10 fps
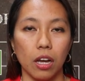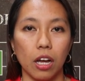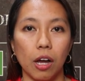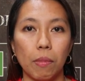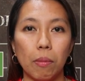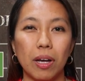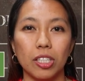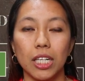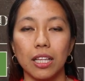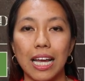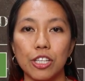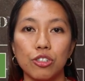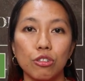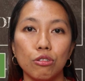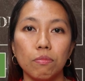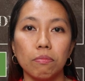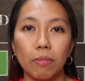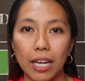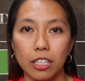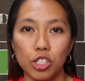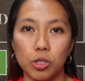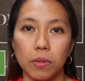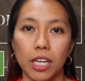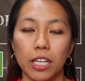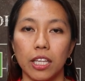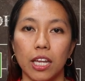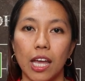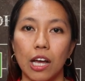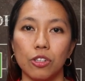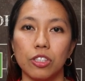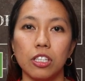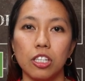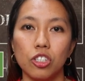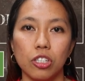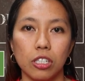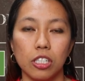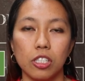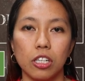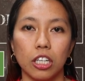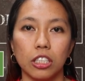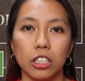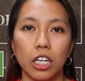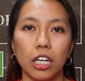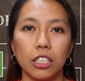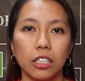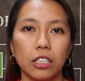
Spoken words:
about classroom management and how teachers conduct